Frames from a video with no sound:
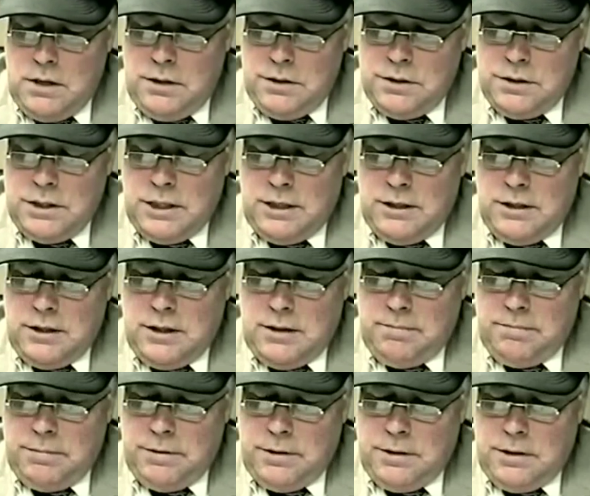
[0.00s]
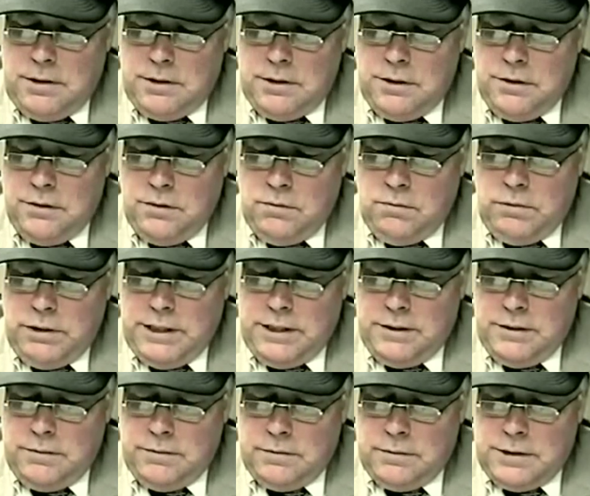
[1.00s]
setting up uh, another
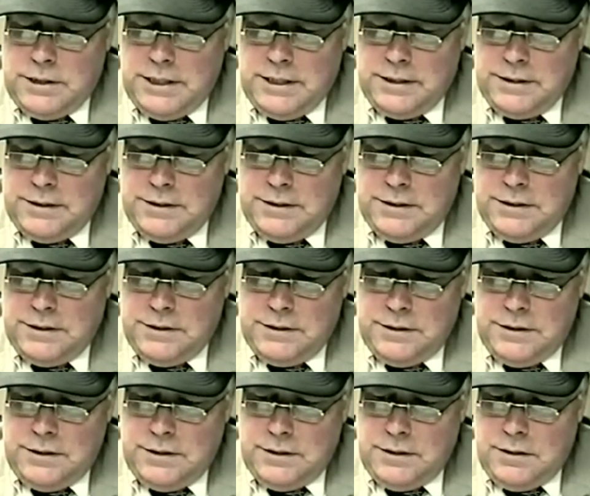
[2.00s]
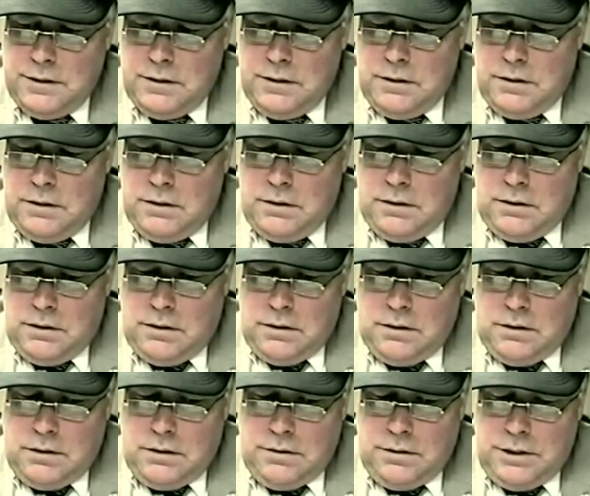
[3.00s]
Waco, Texas, and a uh,
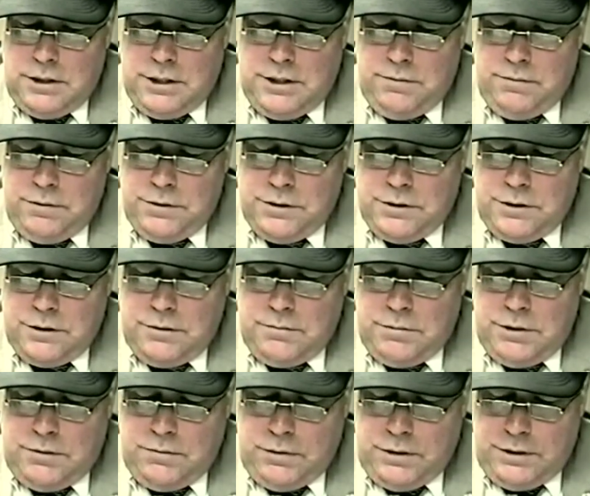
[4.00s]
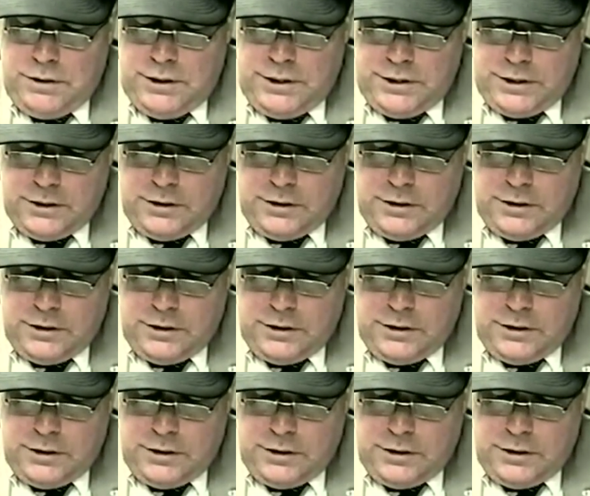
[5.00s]
uh, that he was going to be one of these